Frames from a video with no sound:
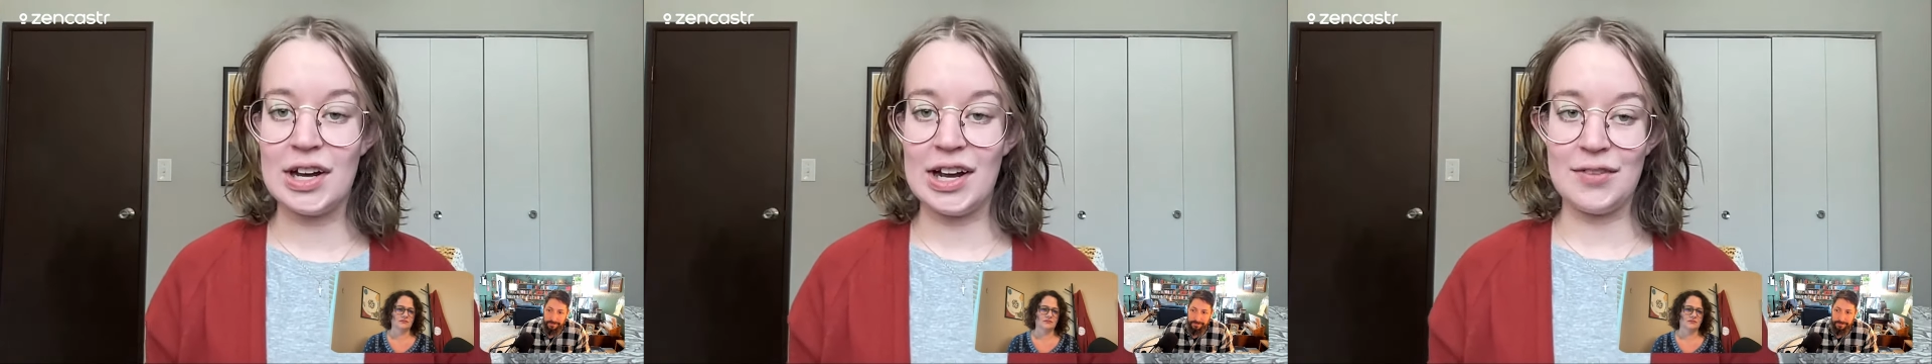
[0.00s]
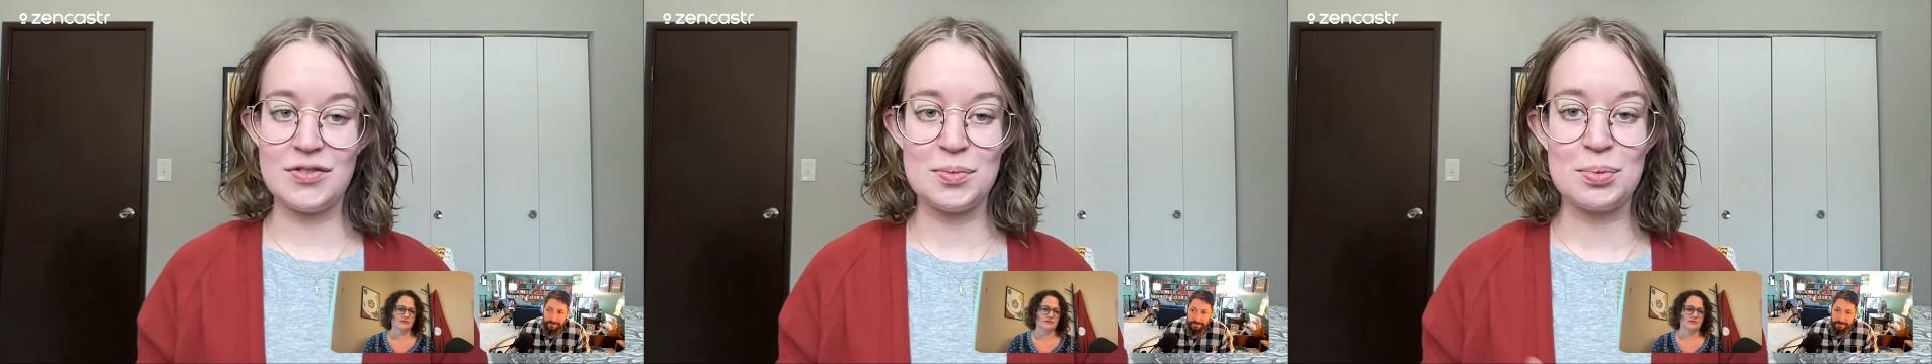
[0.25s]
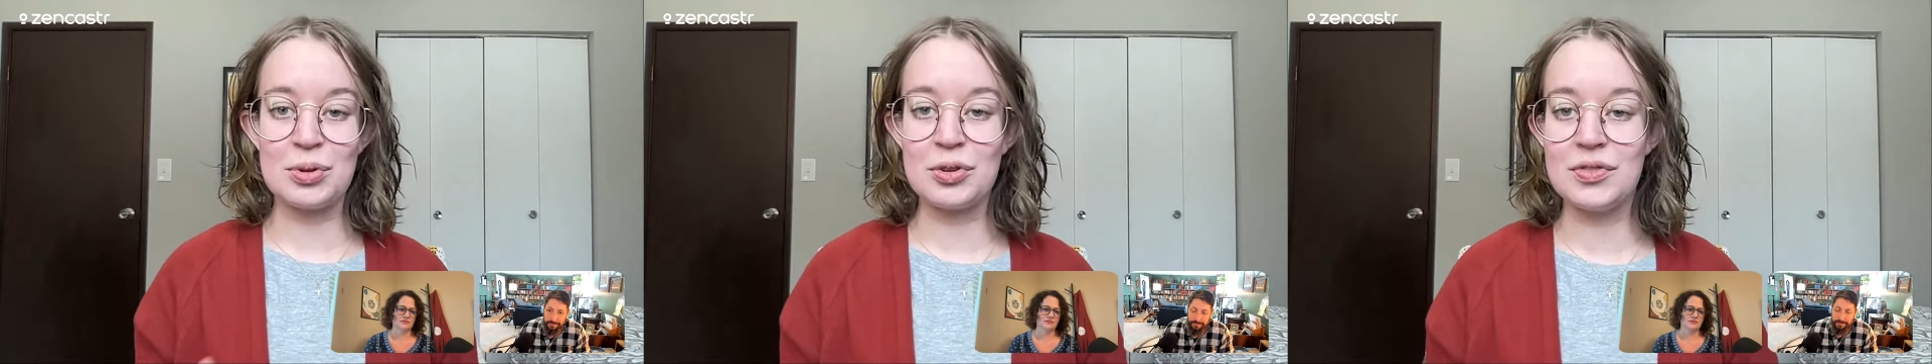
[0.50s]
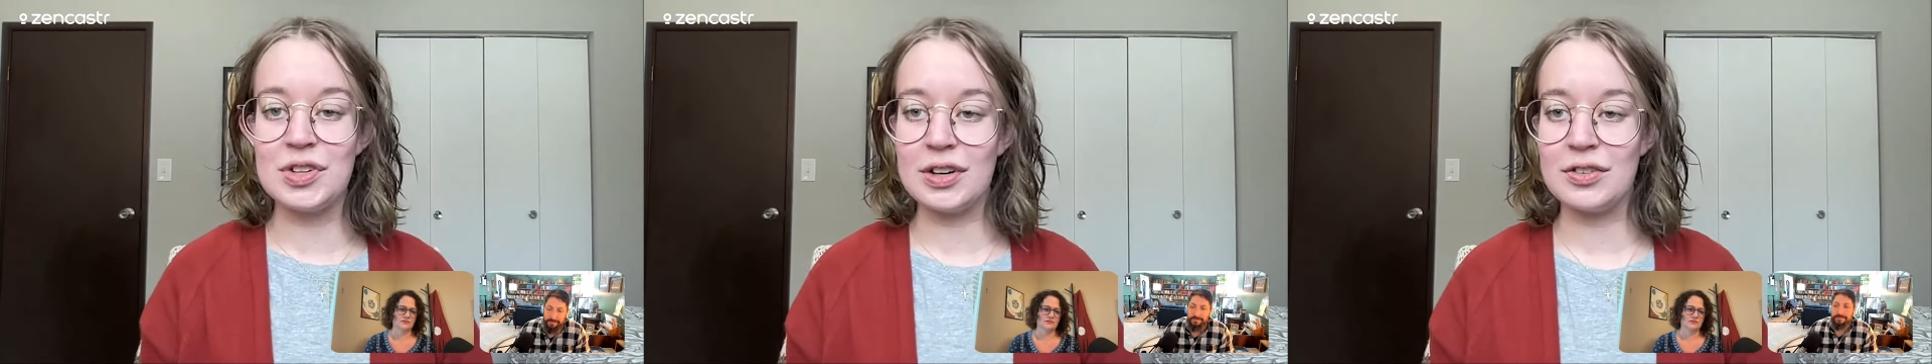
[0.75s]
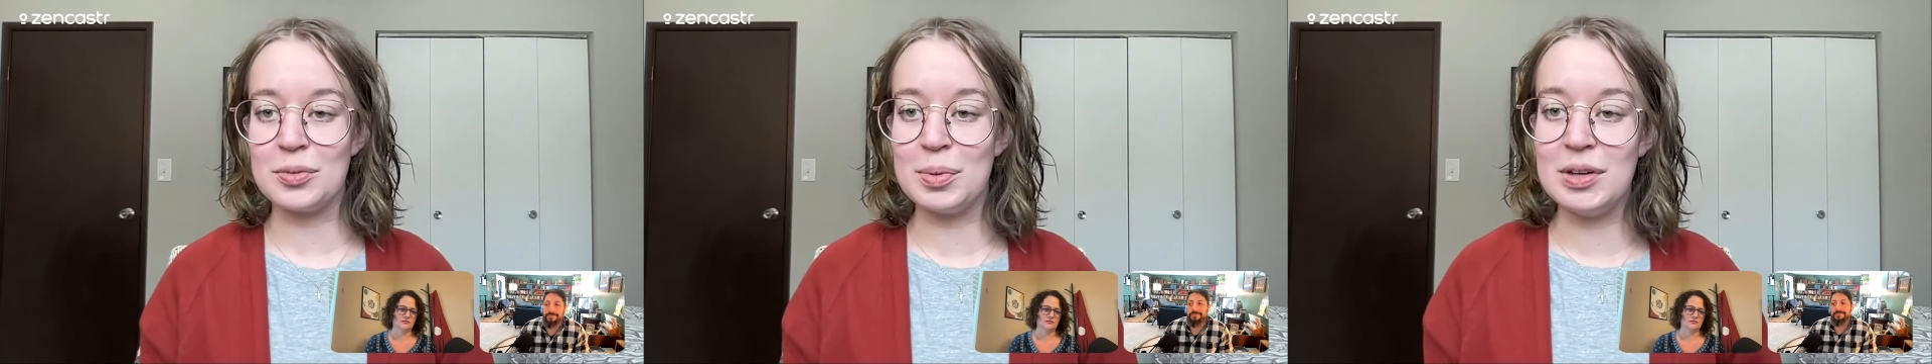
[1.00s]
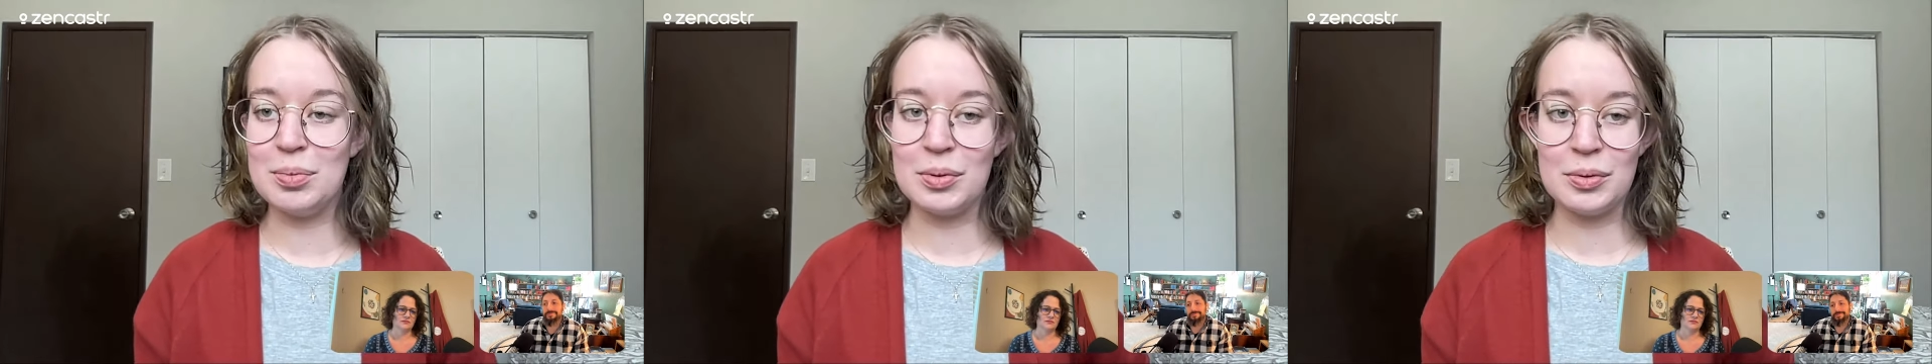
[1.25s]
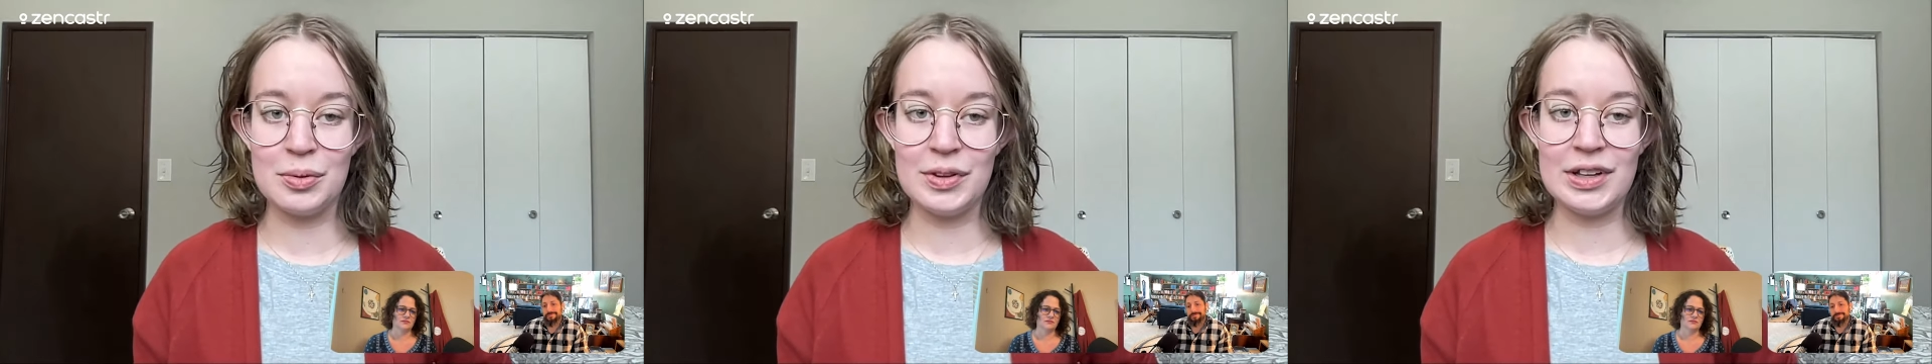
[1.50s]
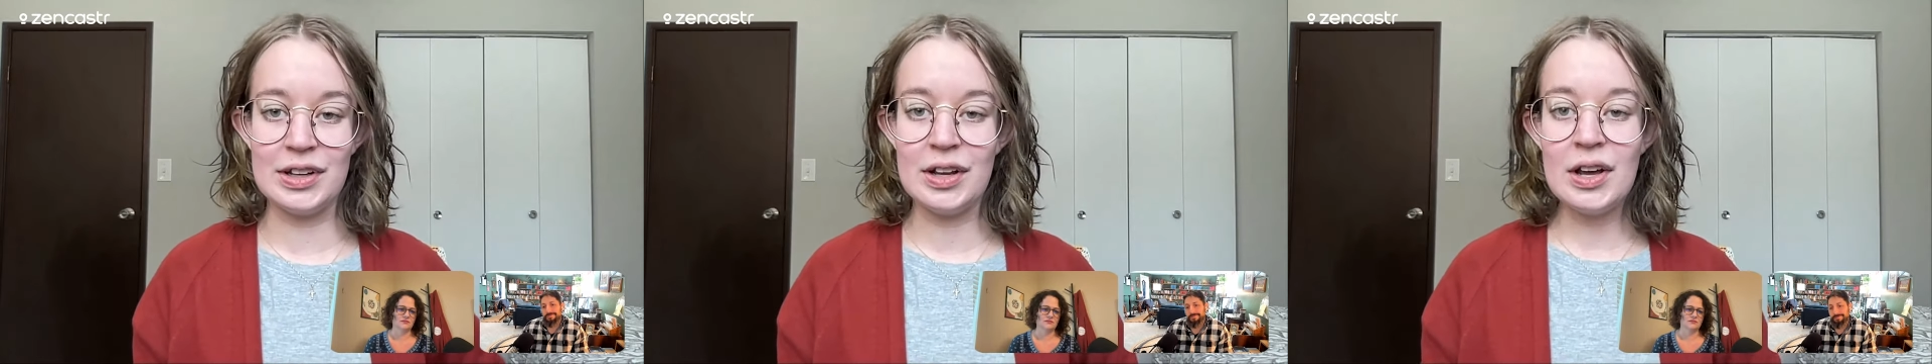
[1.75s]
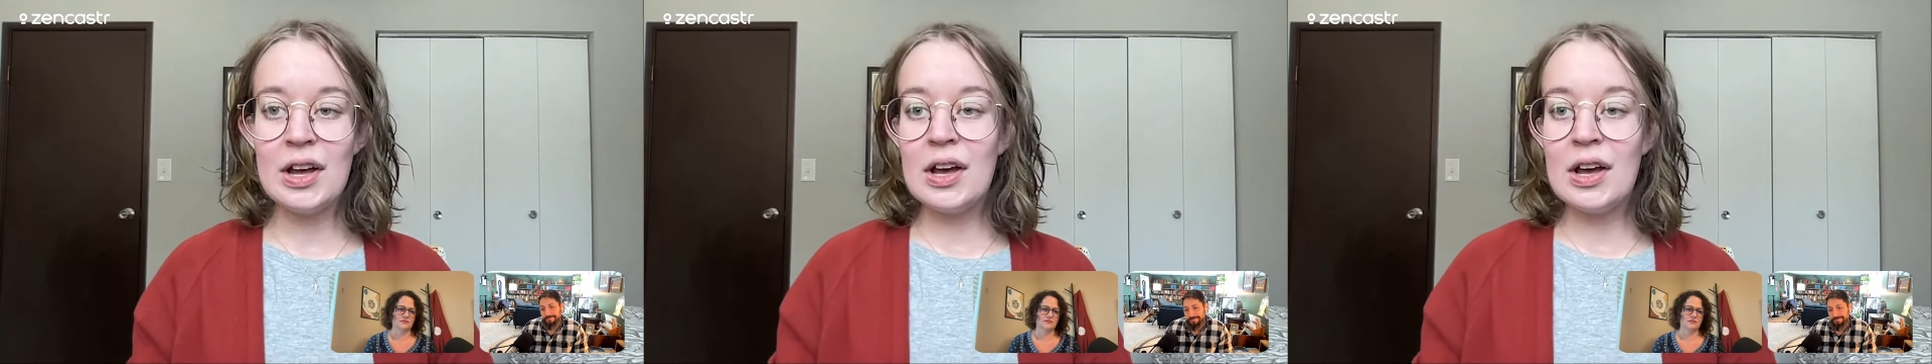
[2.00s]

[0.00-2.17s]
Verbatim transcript: I have to prove to other people that